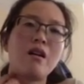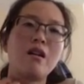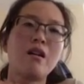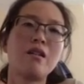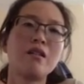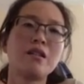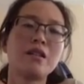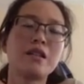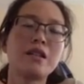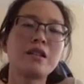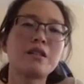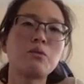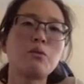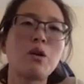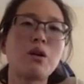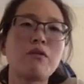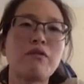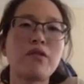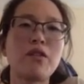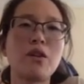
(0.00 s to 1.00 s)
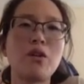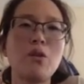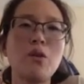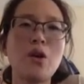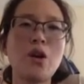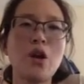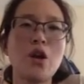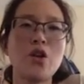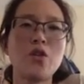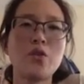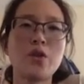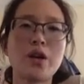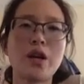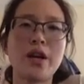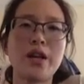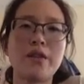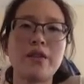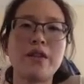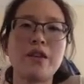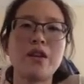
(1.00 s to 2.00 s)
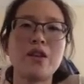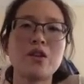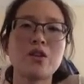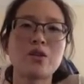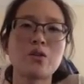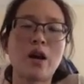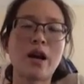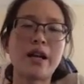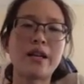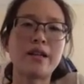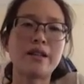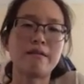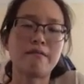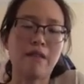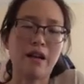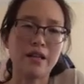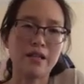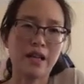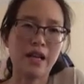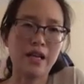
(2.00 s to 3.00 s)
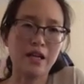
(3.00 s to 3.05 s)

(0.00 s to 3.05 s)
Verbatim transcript: In this workflow, you can try, as I